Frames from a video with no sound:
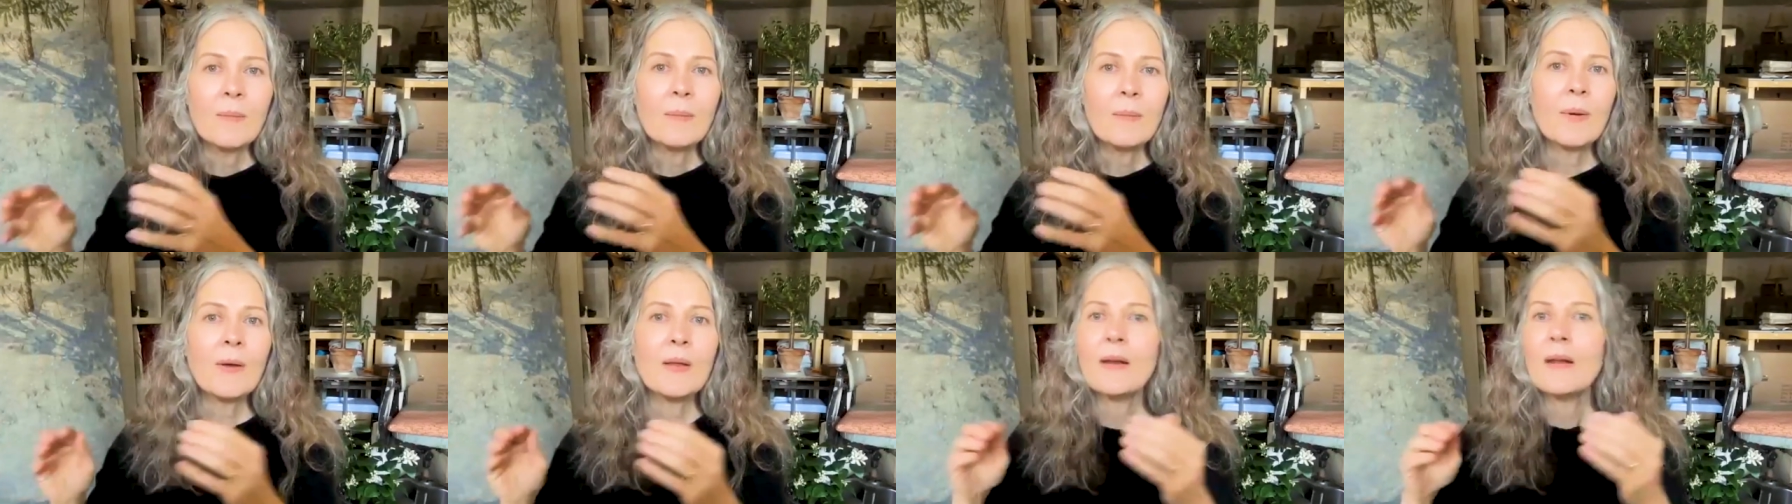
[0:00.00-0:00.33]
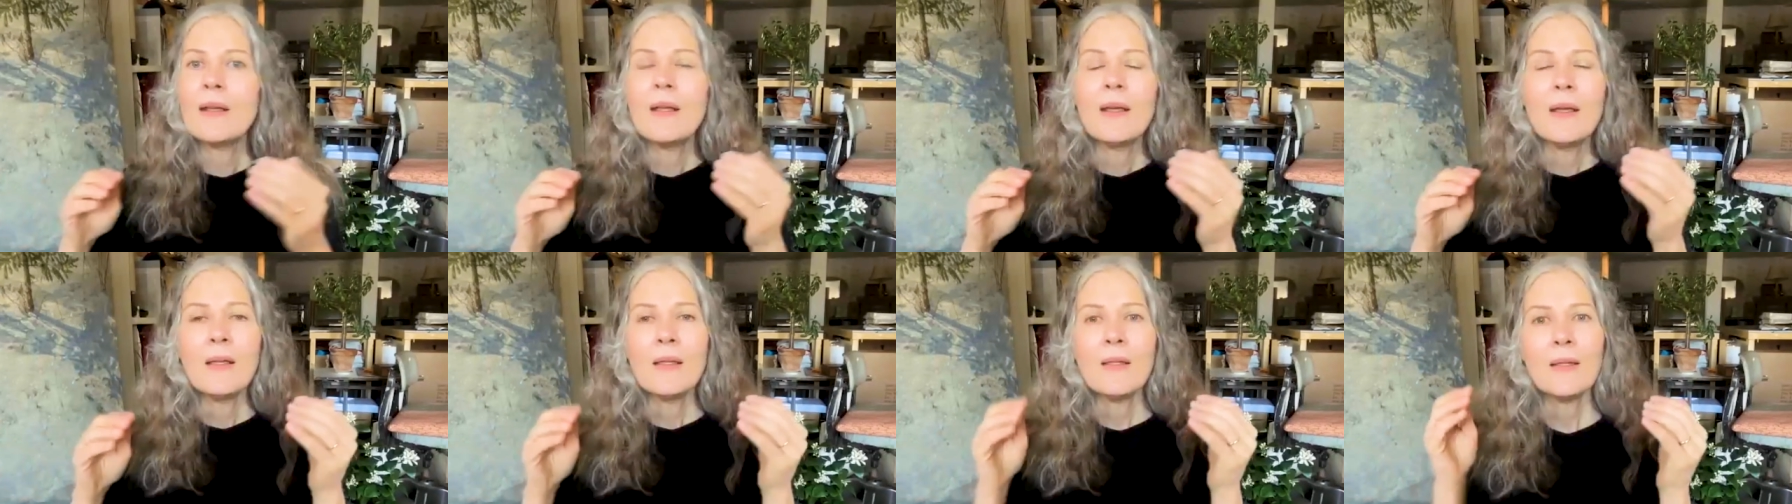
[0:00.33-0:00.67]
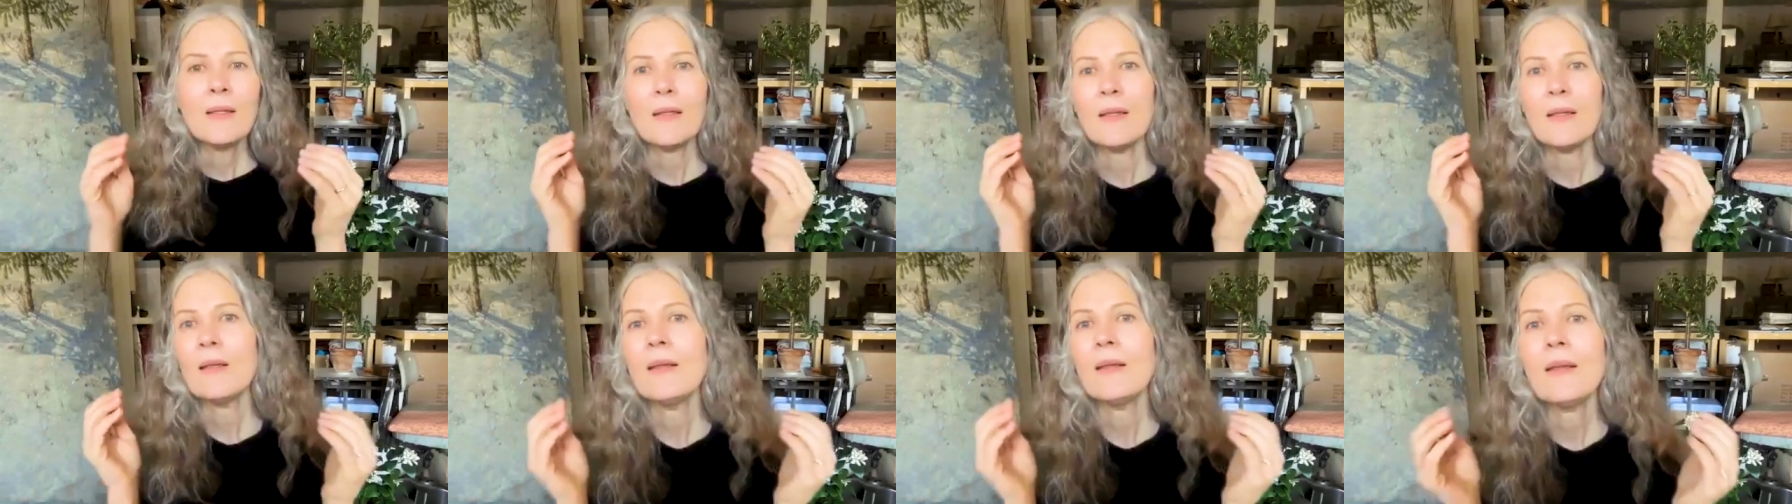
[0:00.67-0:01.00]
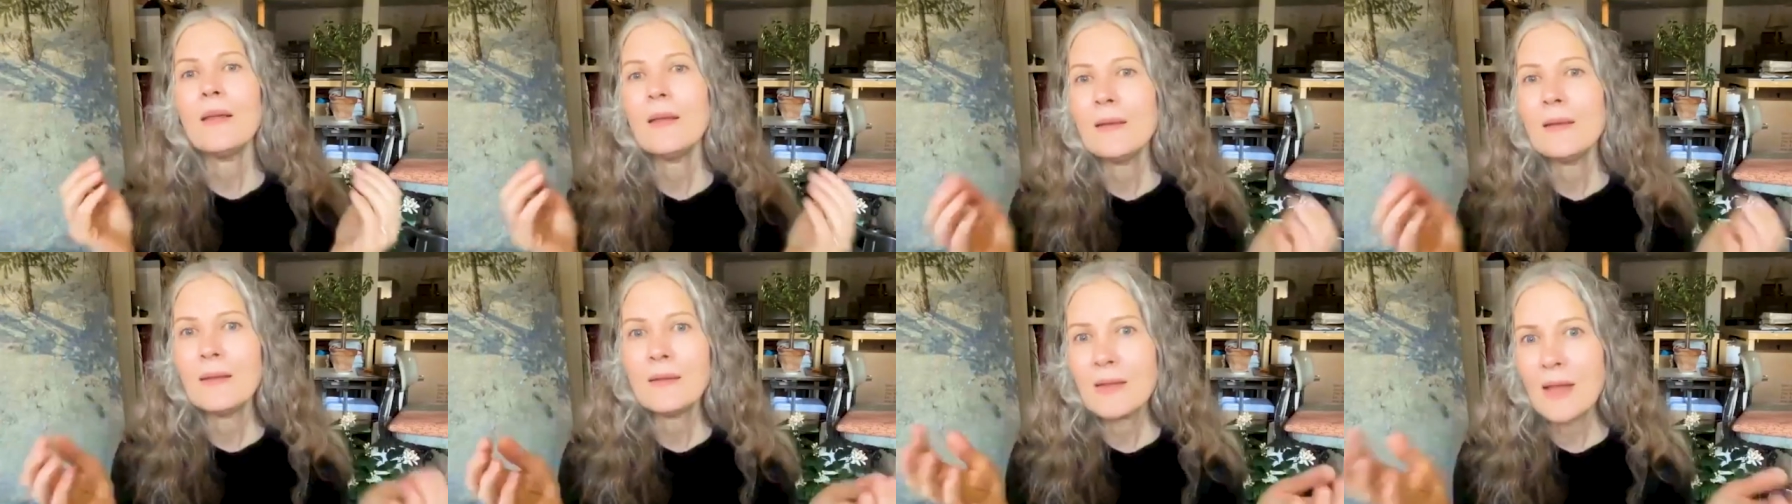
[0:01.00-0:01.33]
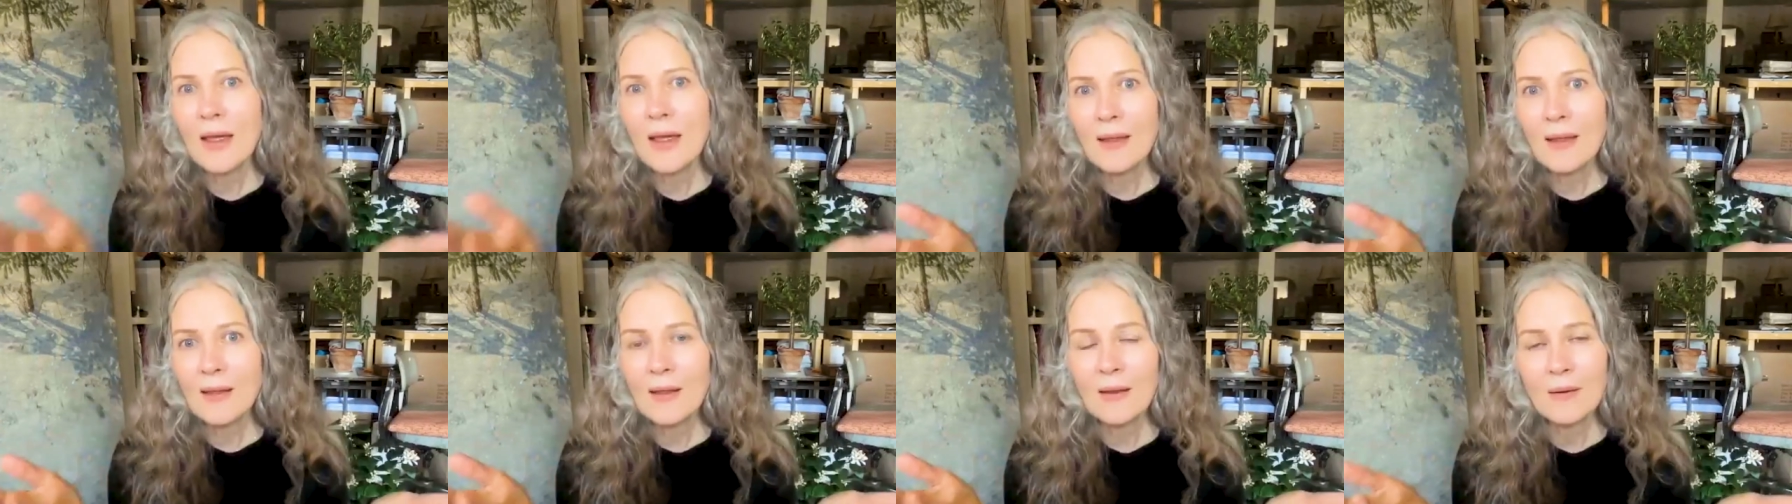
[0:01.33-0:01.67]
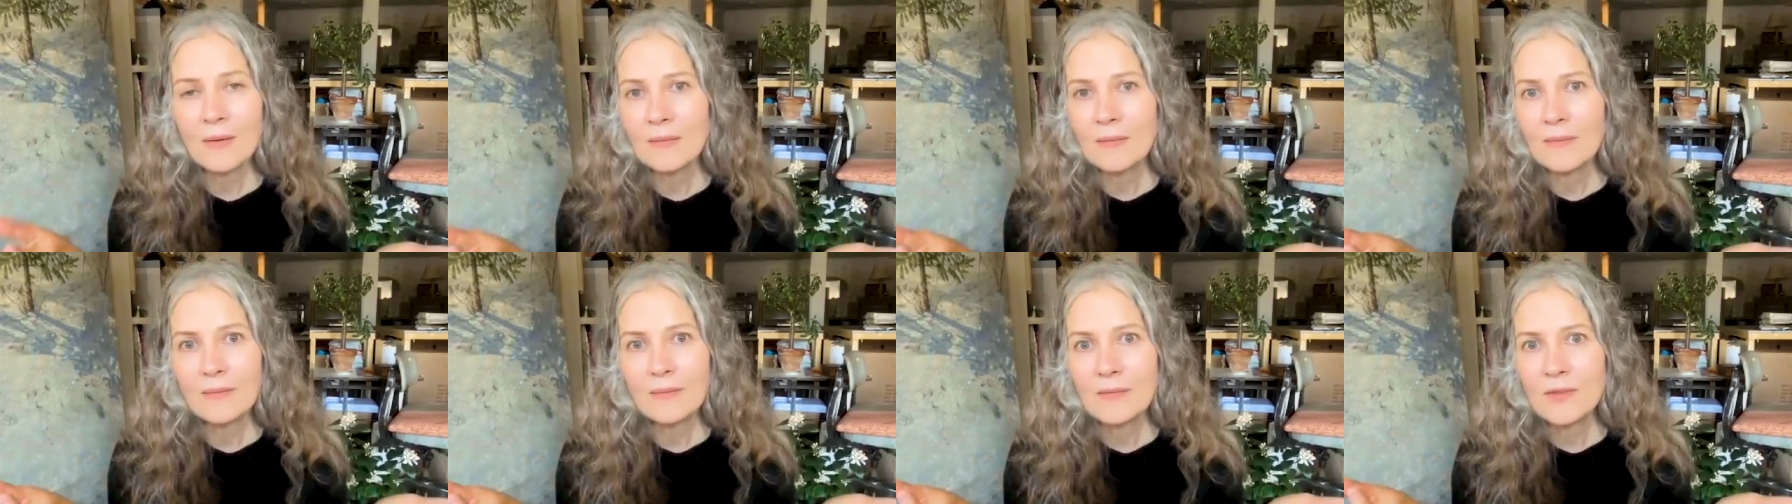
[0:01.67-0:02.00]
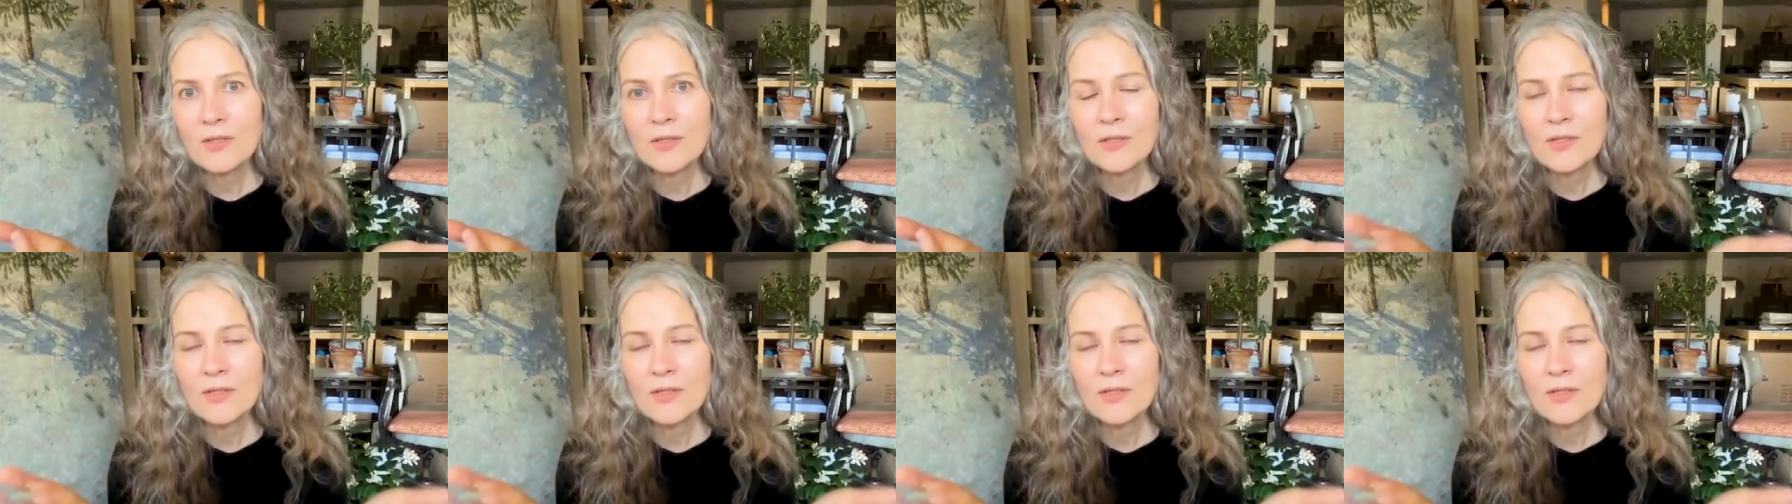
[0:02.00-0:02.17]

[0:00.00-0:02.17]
But in Dan- in